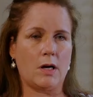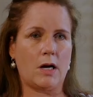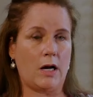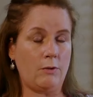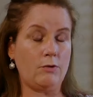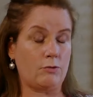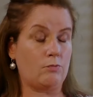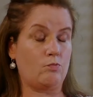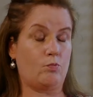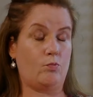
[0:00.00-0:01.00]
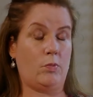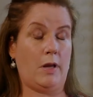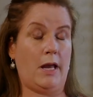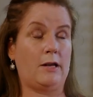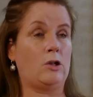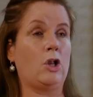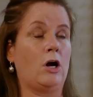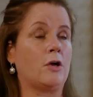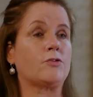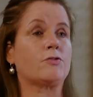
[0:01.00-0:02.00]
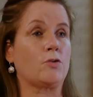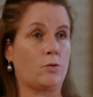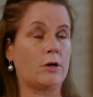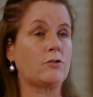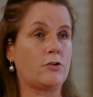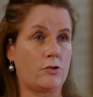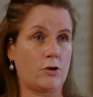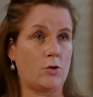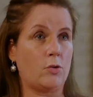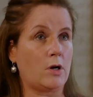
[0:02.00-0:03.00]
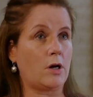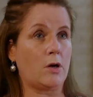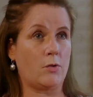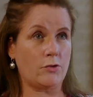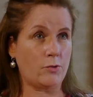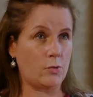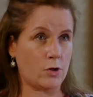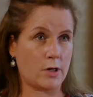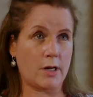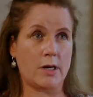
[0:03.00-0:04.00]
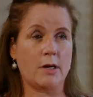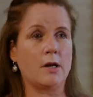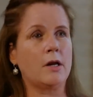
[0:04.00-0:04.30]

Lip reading: I was at a loss for what to do. I wasn't working.